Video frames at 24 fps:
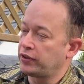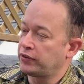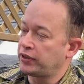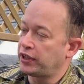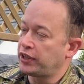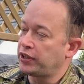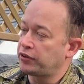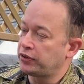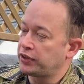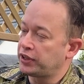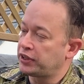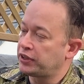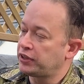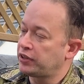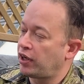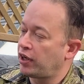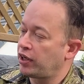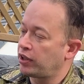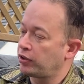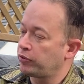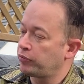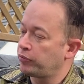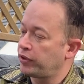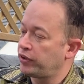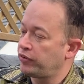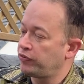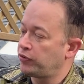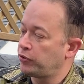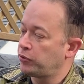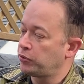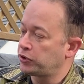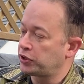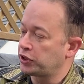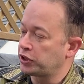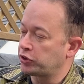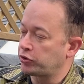Then you've got these nylon
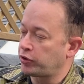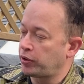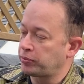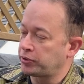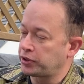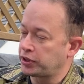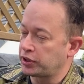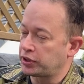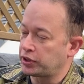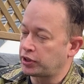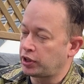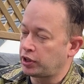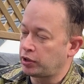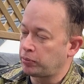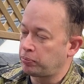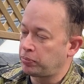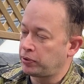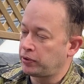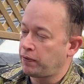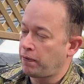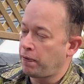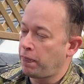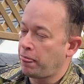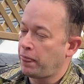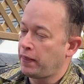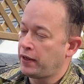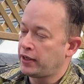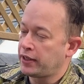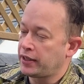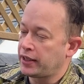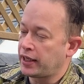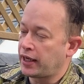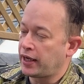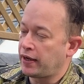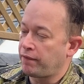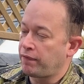reinforcing strips at the top.
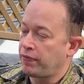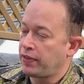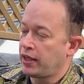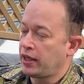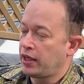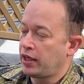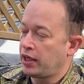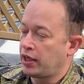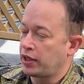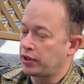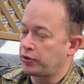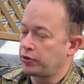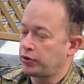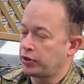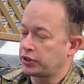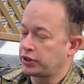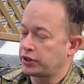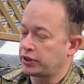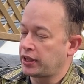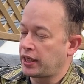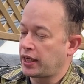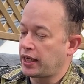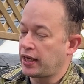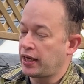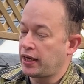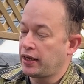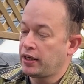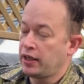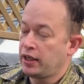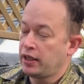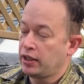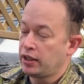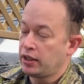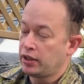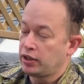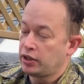Yeah, and across there.
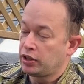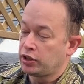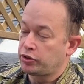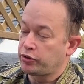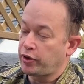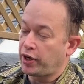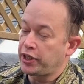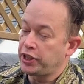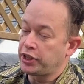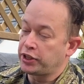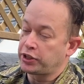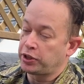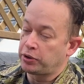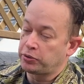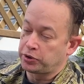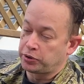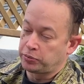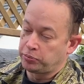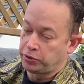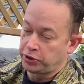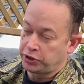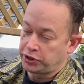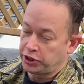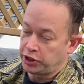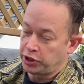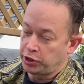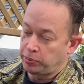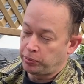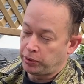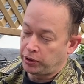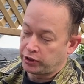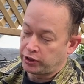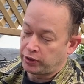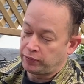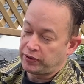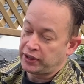Drainage holes are rusted up
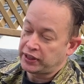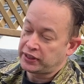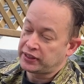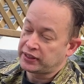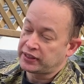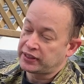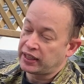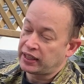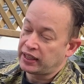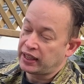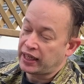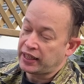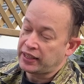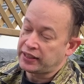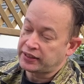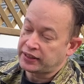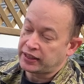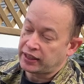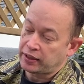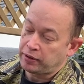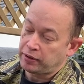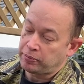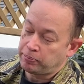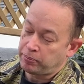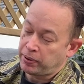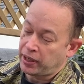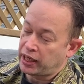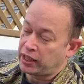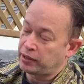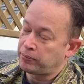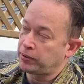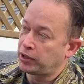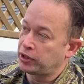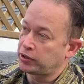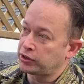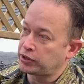on them. This is the later
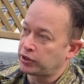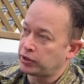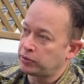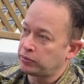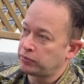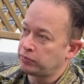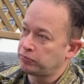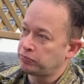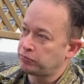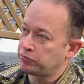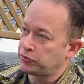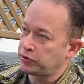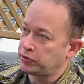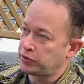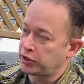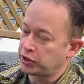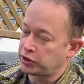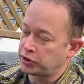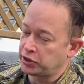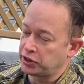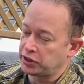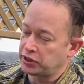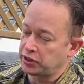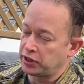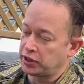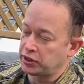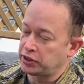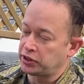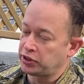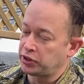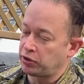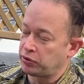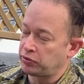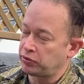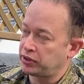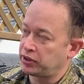Panama sole that's designed to
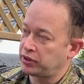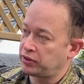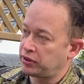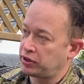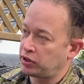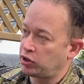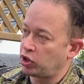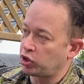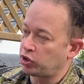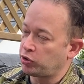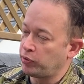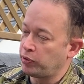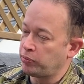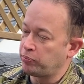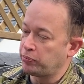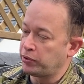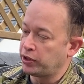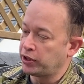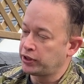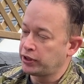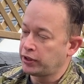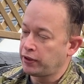not clog up with mud.